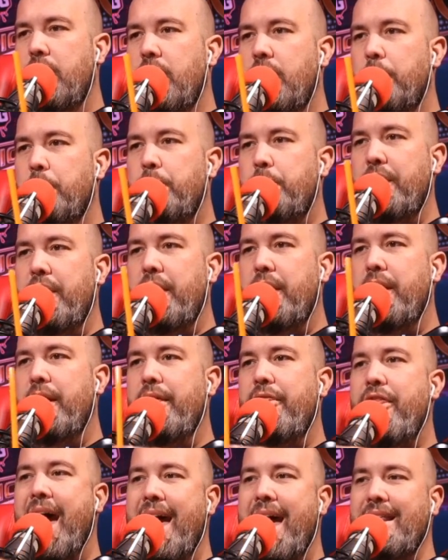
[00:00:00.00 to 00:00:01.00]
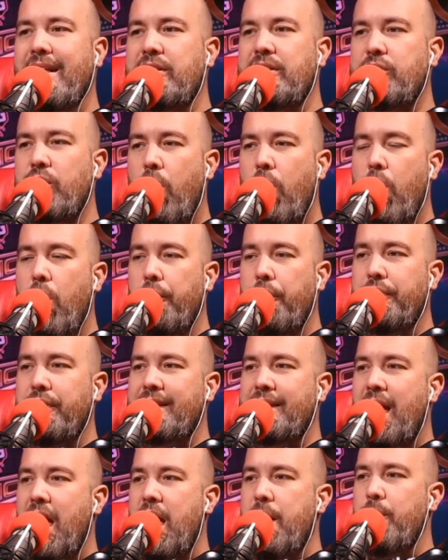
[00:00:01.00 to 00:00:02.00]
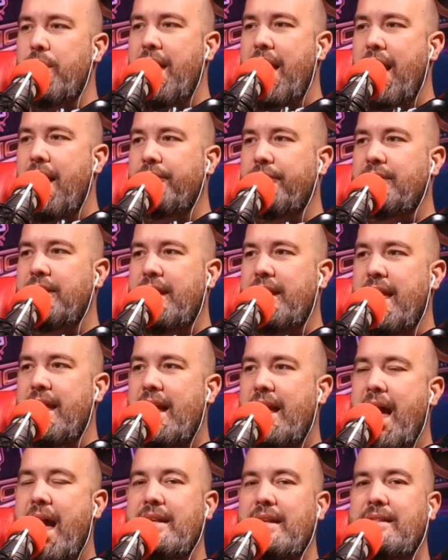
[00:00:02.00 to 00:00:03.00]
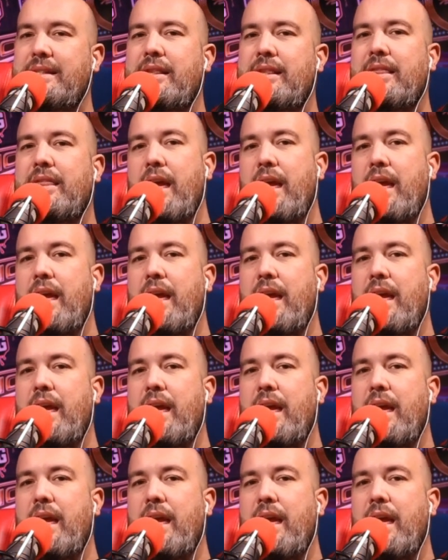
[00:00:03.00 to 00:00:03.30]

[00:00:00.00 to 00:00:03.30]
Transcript: But that is all the time we have today, guys.